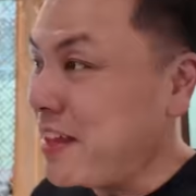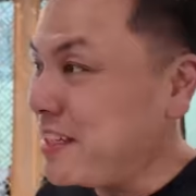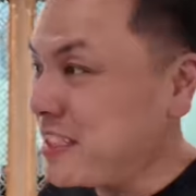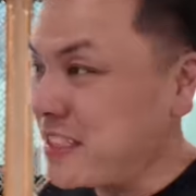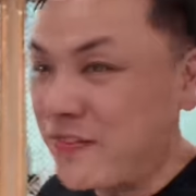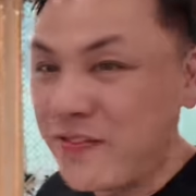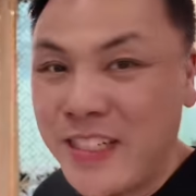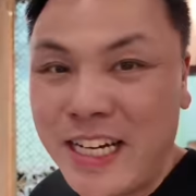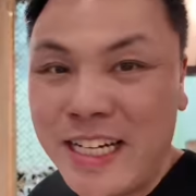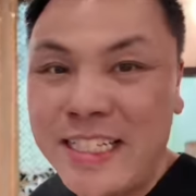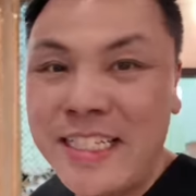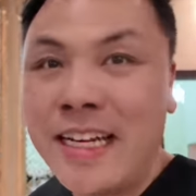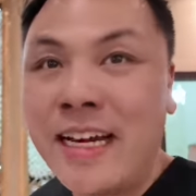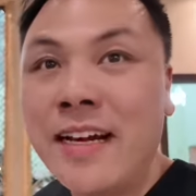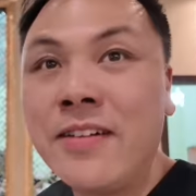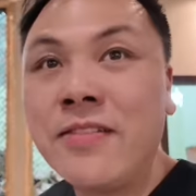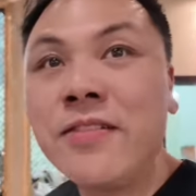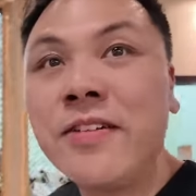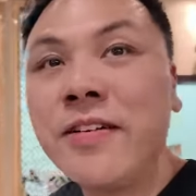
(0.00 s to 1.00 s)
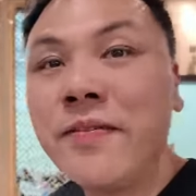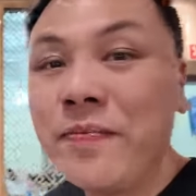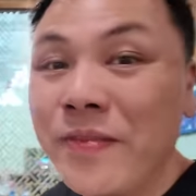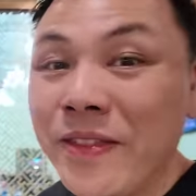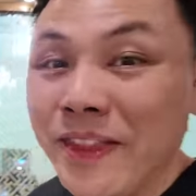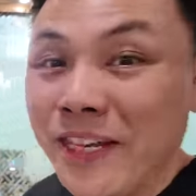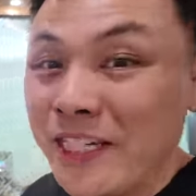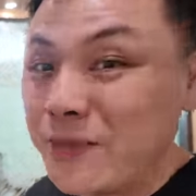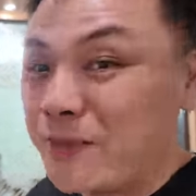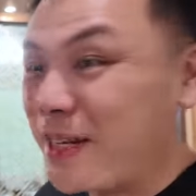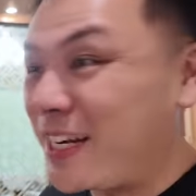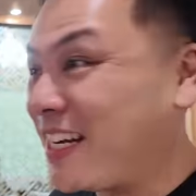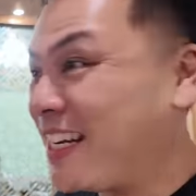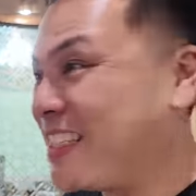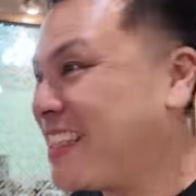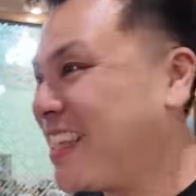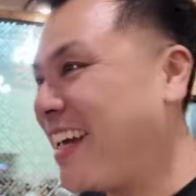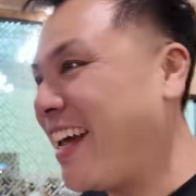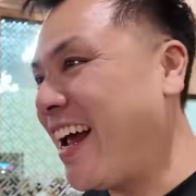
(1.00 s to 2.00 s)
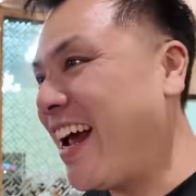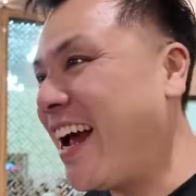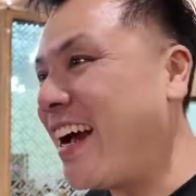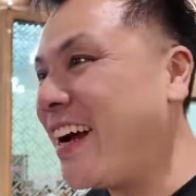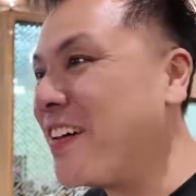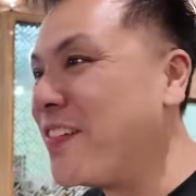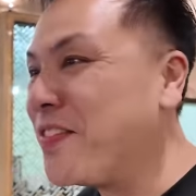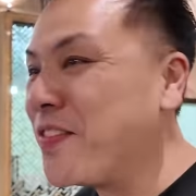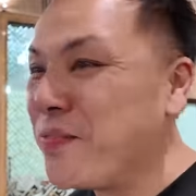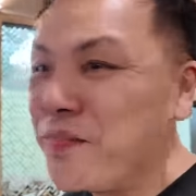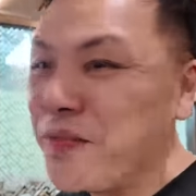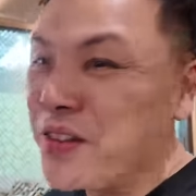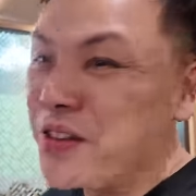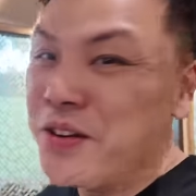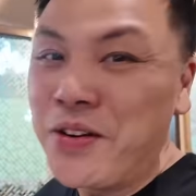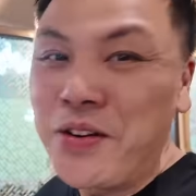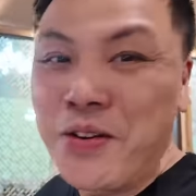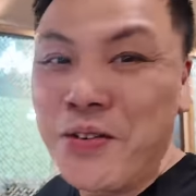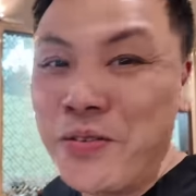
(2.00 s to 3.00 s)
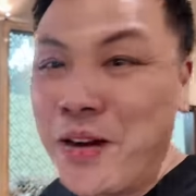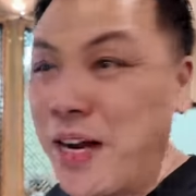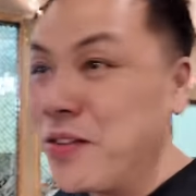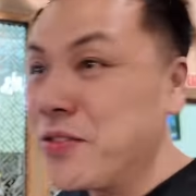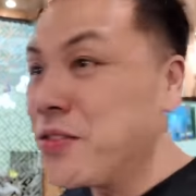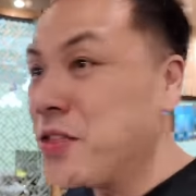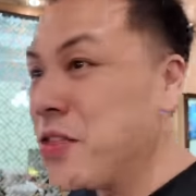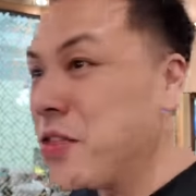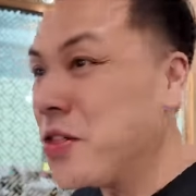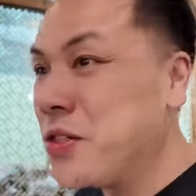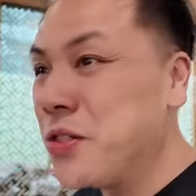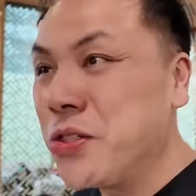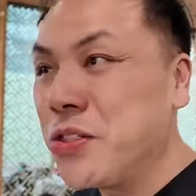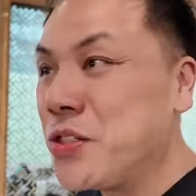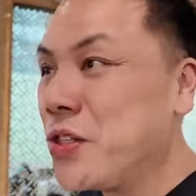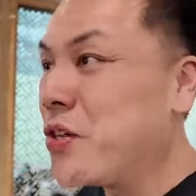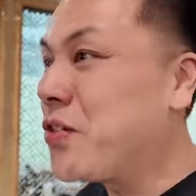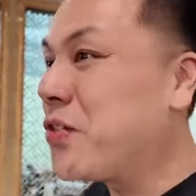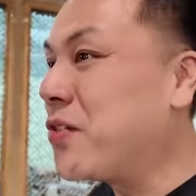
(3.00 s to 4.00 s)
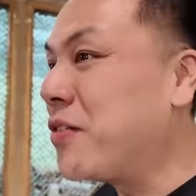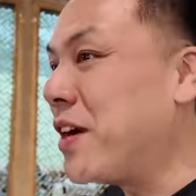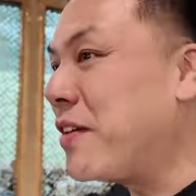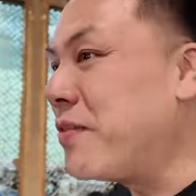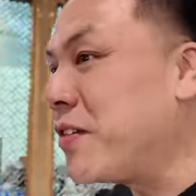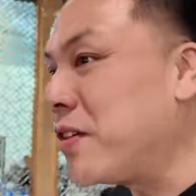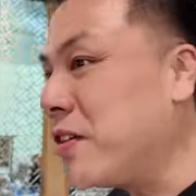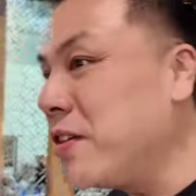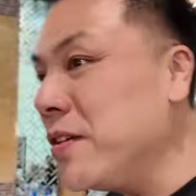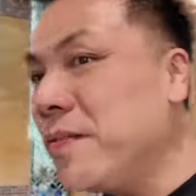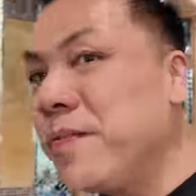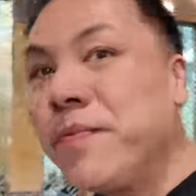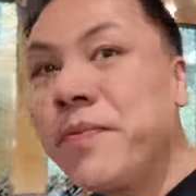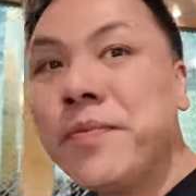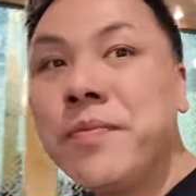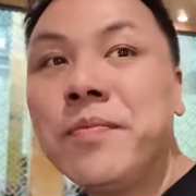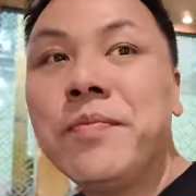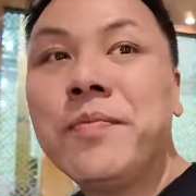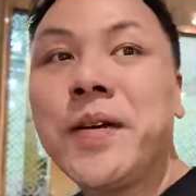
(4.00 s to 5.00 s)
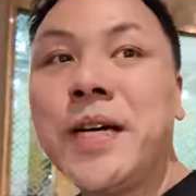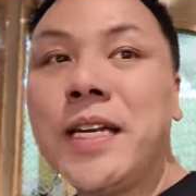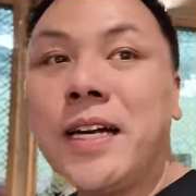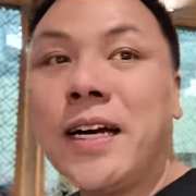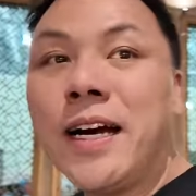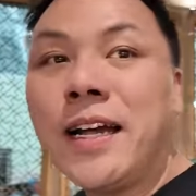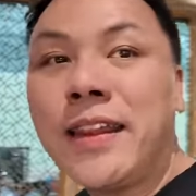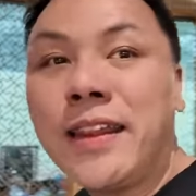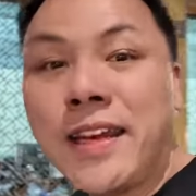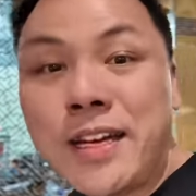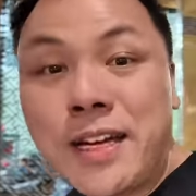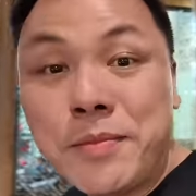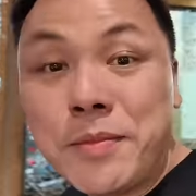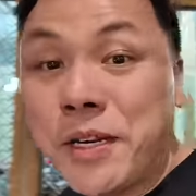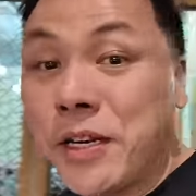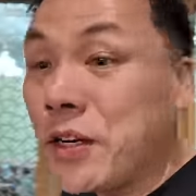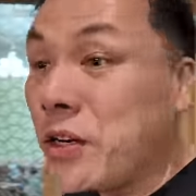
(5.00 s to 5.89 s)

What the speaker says: things have died down, that's because they have. Round two took forever, but I think I'm